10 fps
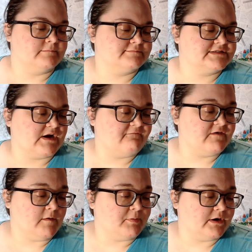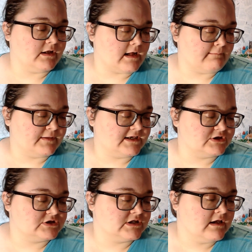So I feel pretty
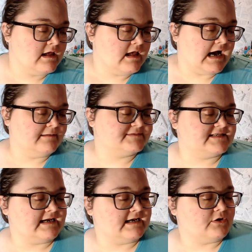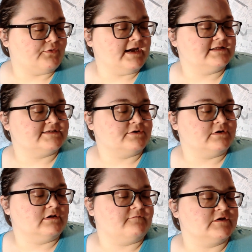accomplished. I'm sitting at a grand
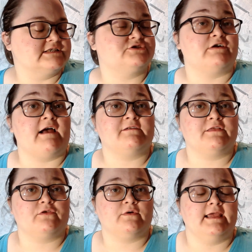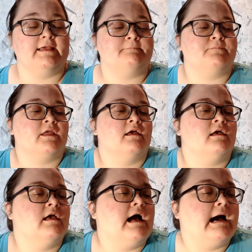total for this draft 3.
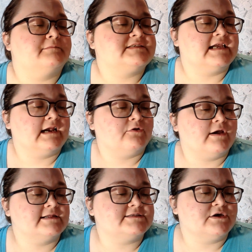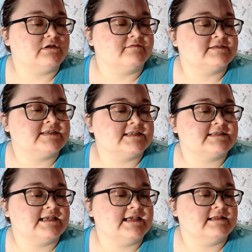I'm sitting at a grand total of
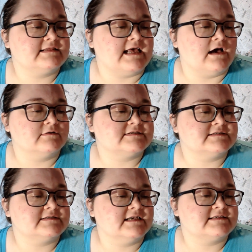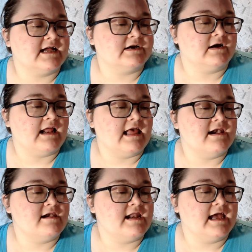
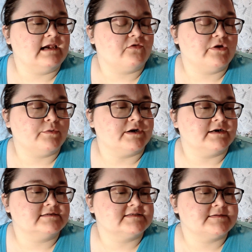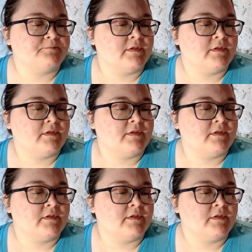16,693 words.